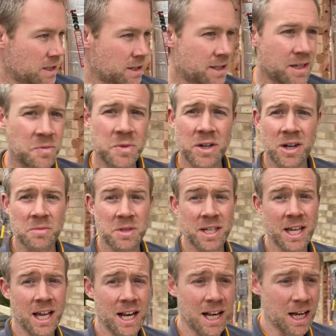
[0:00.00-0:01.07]
So sometimes you
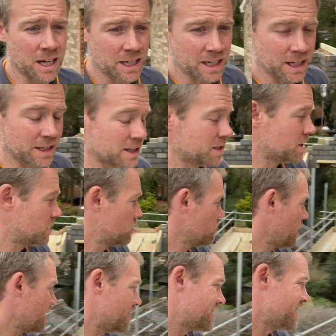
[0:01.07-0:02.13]
get lucky. There's a
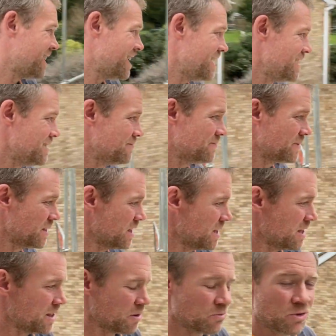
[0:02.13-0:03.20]
great saying
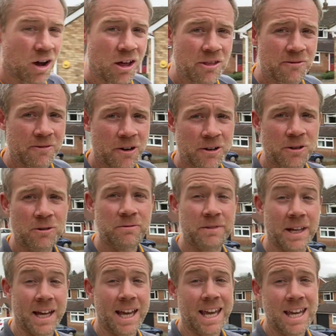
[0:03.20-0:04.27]
I'm rather fond of,
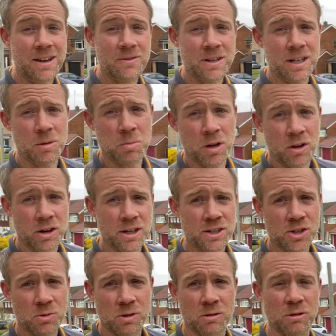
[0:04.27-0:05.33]
even a blind
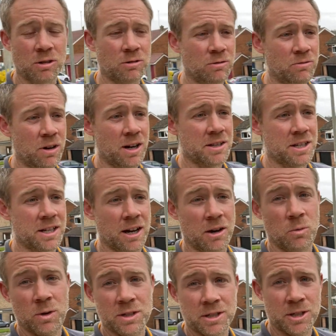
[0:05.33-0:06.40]
squirrel finds a nut
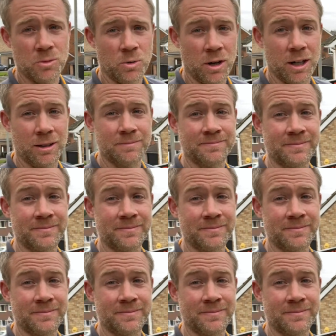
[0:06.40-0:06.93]
once in a while.